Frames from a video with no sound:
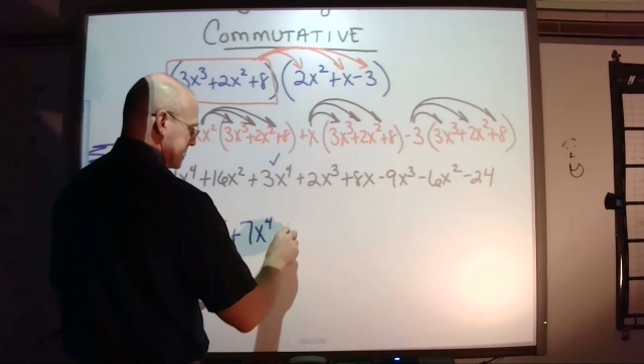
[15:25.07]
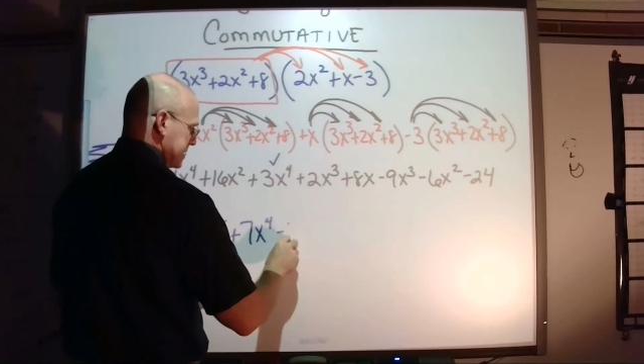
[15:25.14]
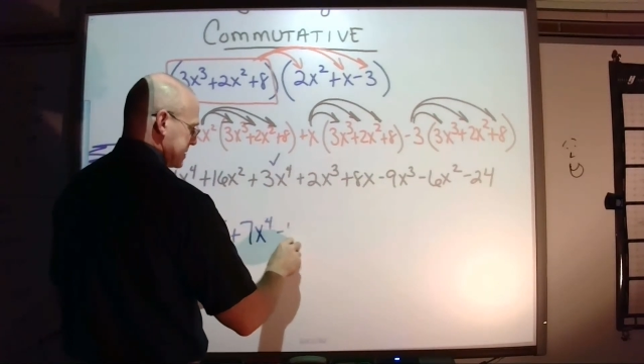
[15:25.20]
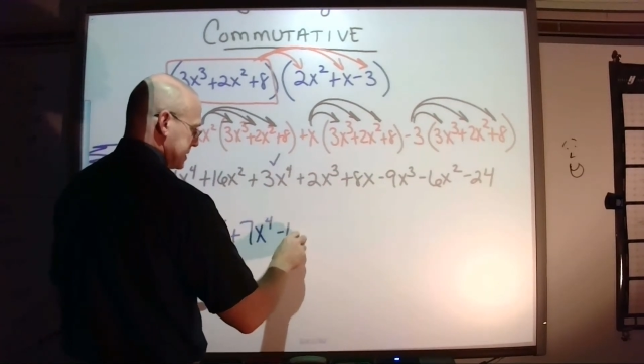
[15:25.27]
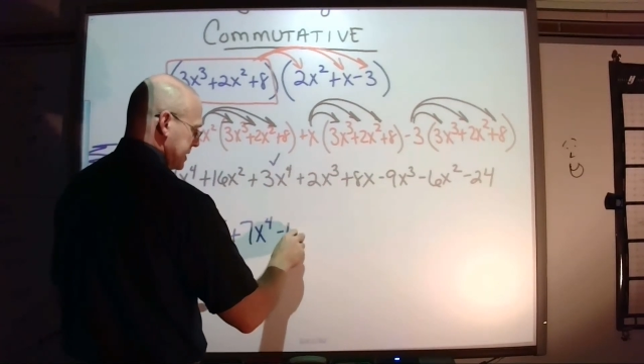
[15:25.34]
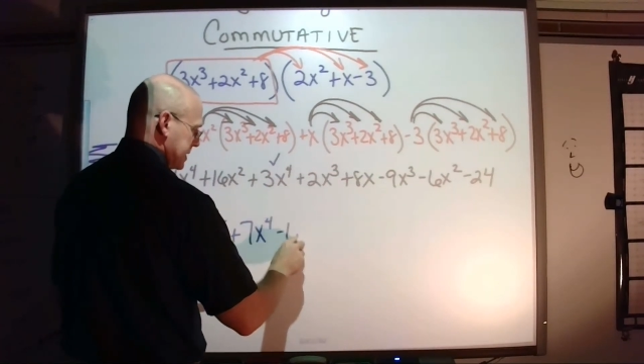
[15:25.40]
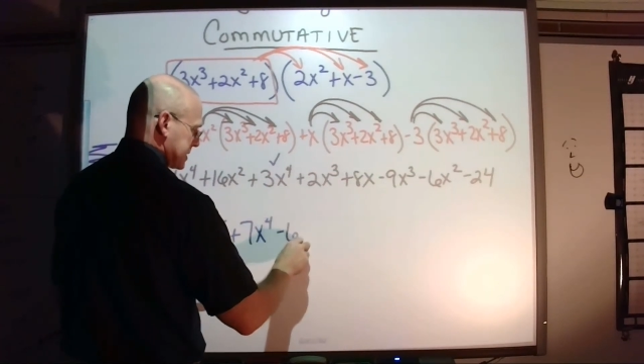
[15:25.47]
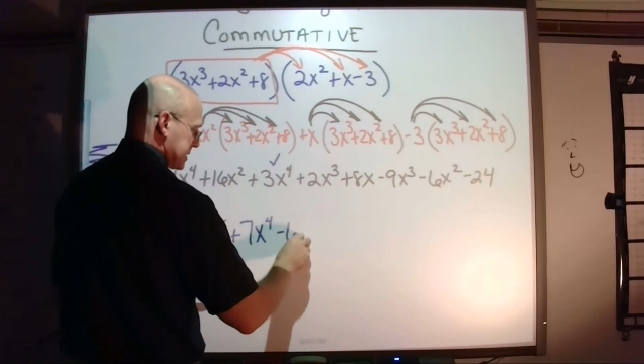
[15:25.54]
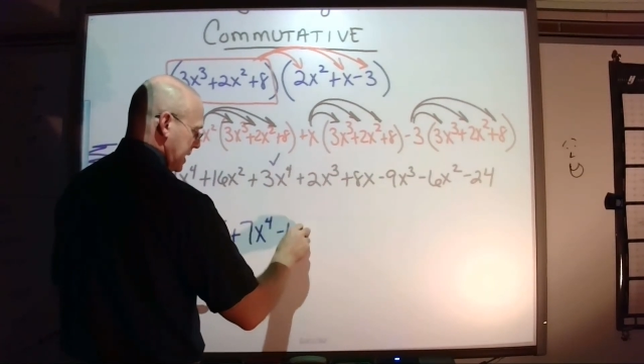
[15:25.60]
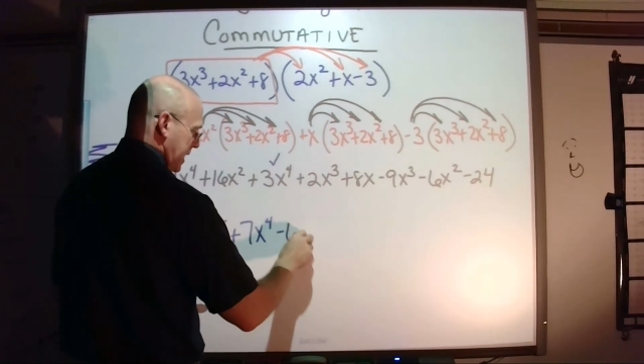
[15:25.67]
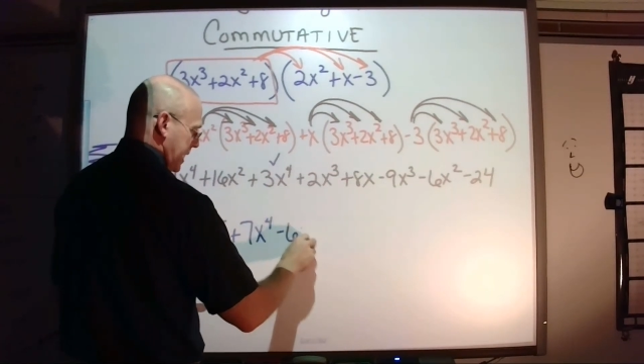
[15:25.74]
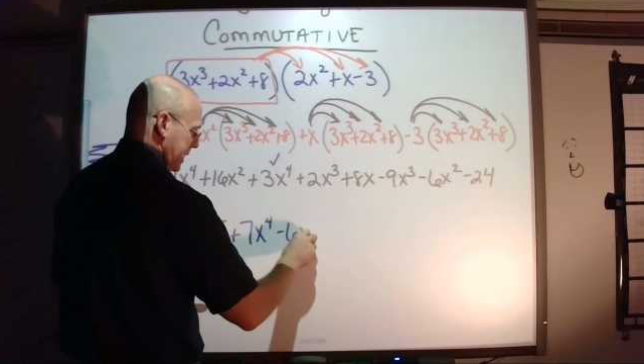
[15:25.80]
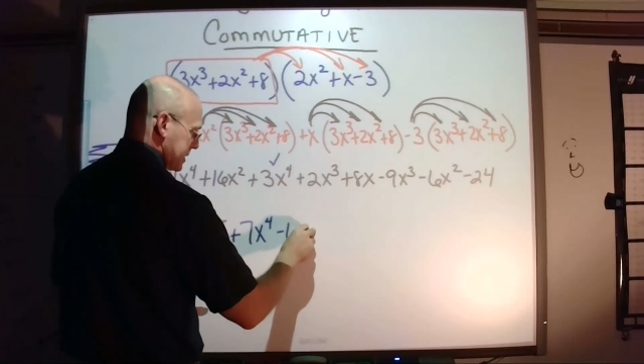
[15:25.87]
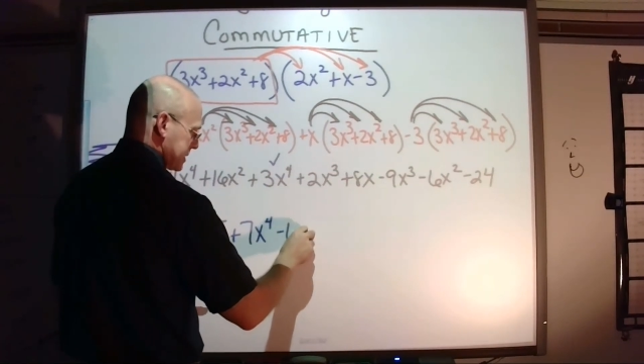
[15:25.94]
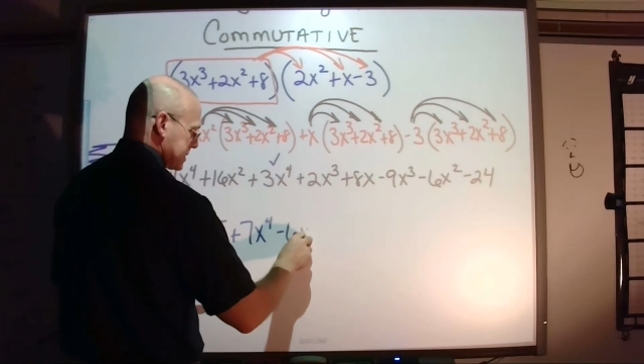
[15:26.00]

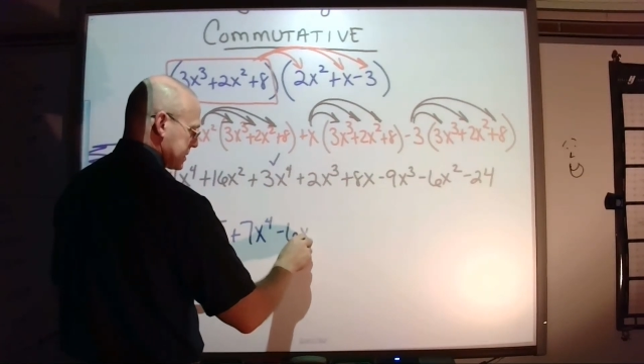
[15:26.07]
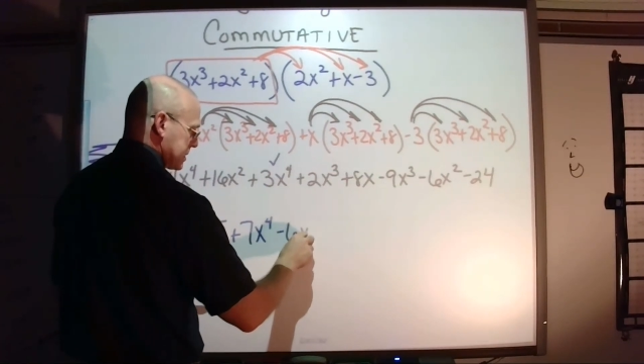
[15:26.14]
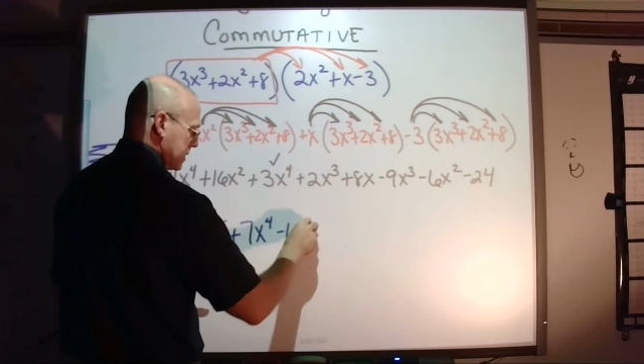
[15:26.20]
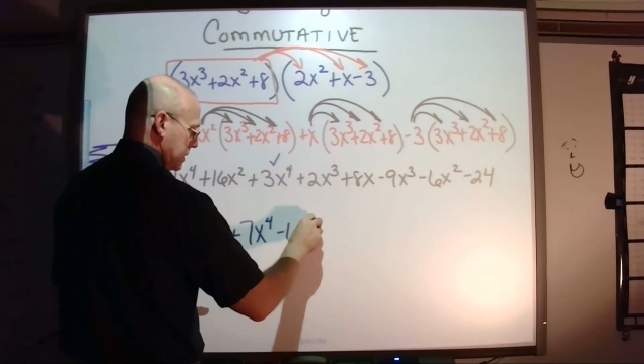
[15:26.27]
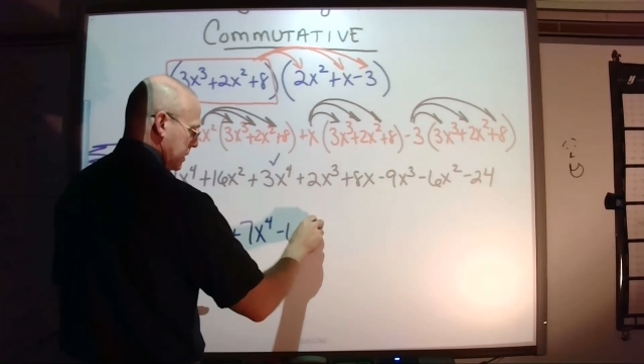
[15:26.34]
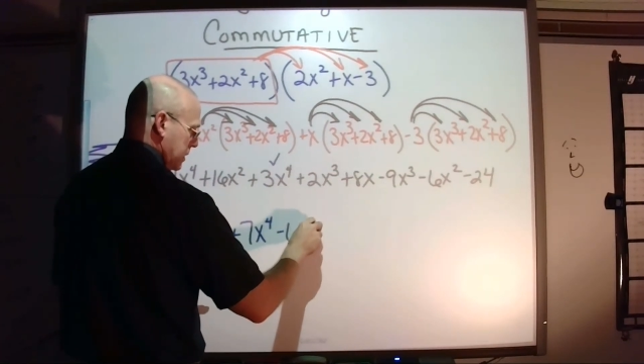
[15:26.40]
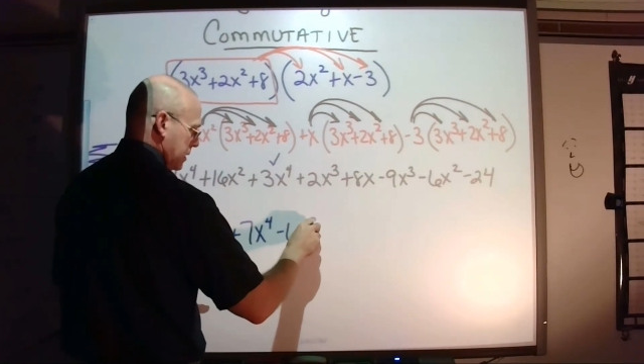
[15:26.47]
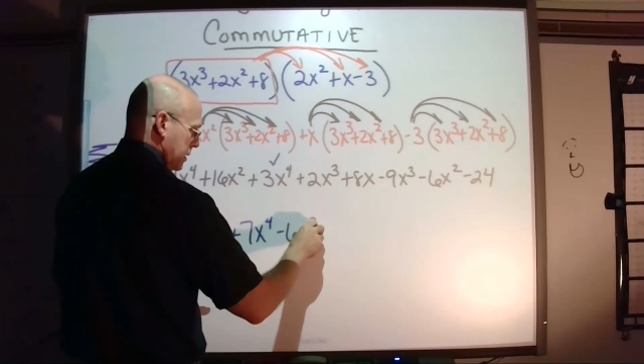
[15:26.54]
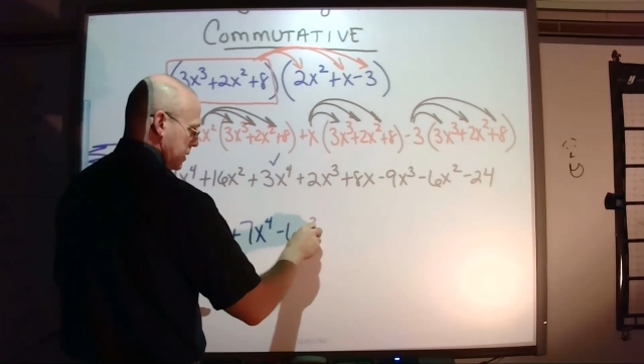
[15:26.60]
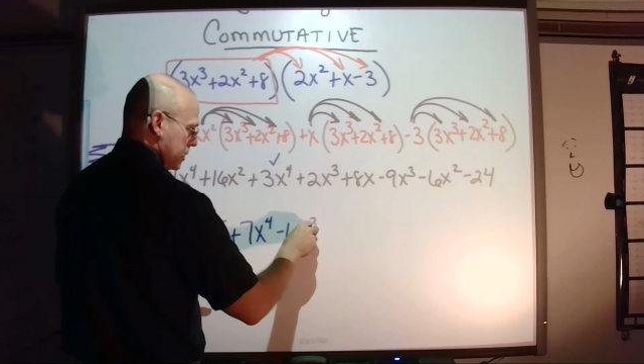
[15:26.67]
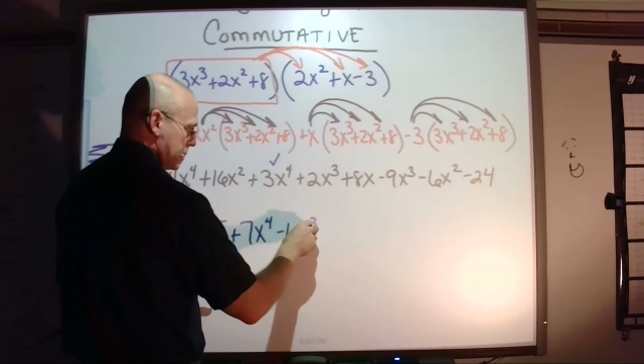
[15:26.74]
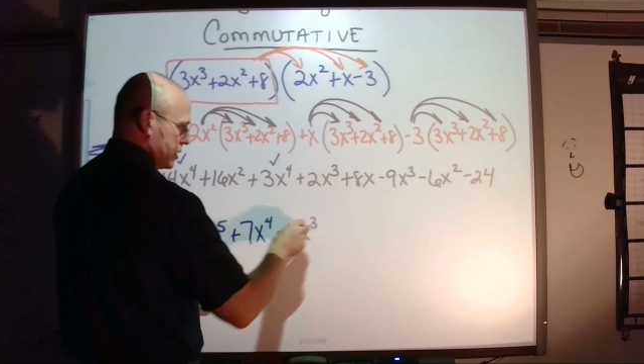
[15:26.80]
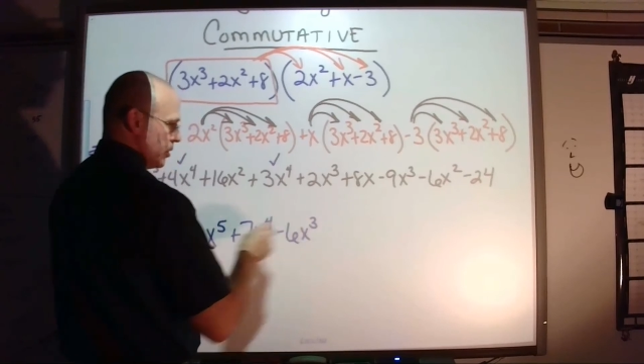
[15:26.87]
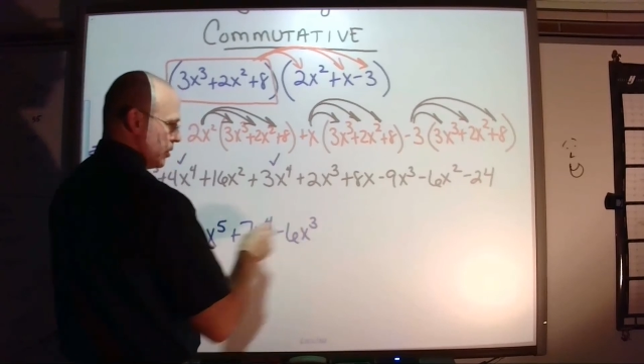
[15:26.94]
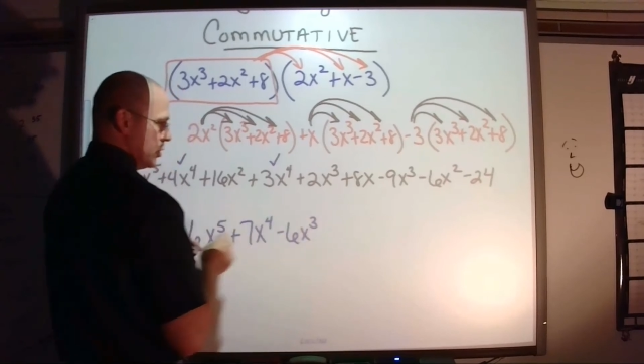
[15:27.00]
6x
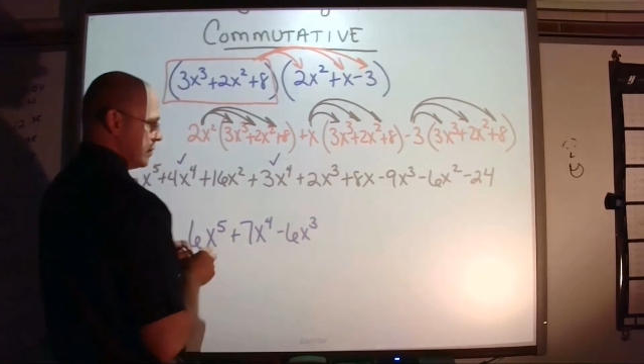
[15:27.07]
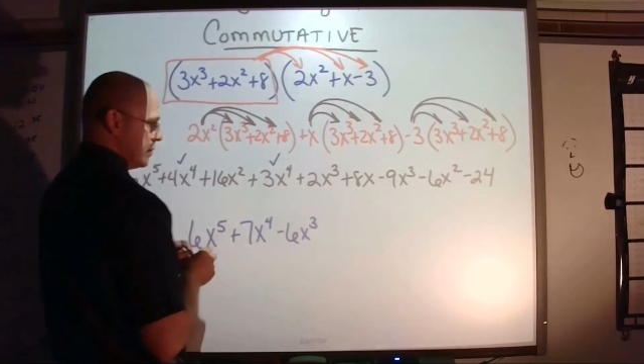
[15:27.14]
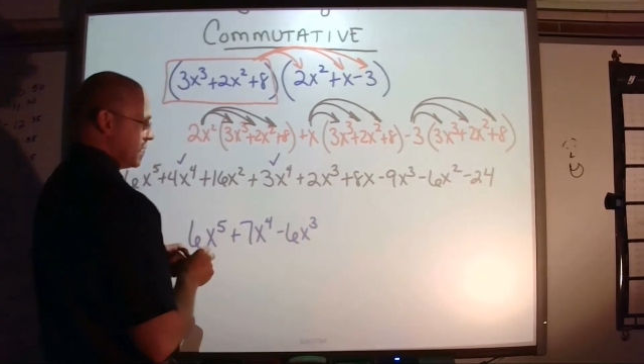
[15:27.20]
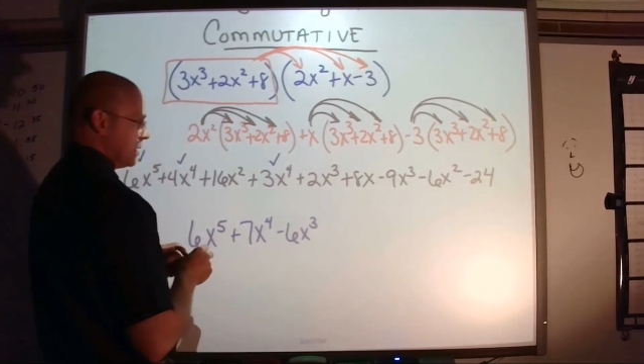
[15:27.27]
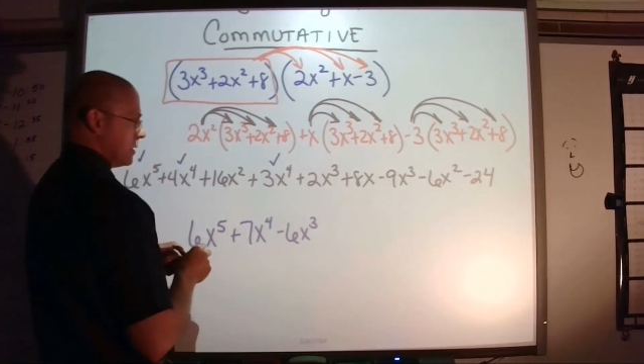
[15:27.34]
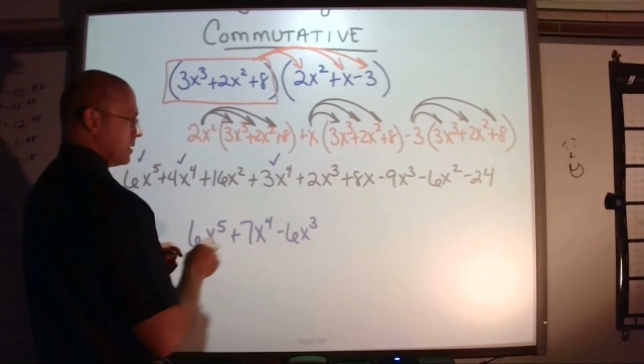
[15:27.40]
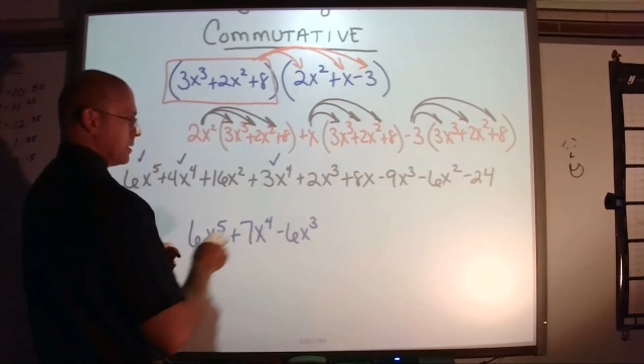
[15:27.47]
cubed.